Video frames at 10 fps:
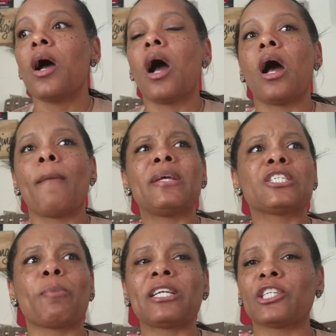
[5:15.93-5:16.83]

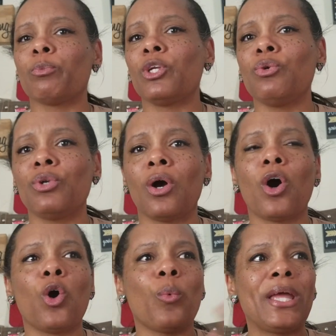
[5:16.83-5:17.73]
especially when you know,
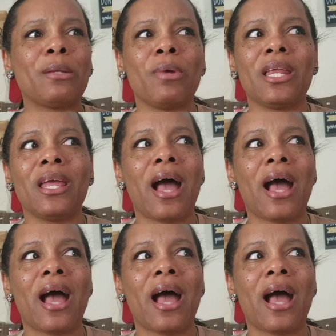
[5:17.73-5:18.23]
oh, wait a minute,